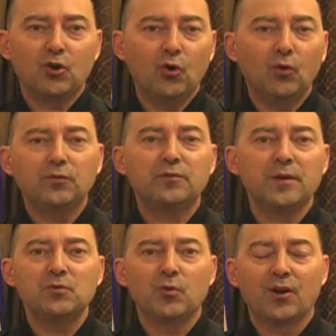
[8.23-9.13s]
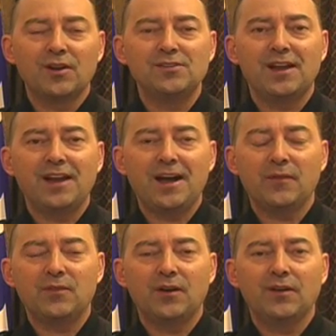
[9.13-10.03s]
cold February day
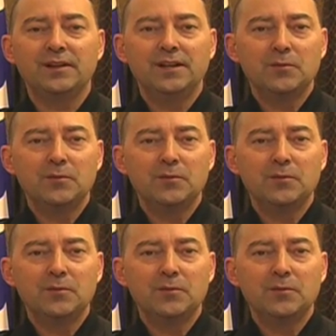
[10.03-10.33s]
out there,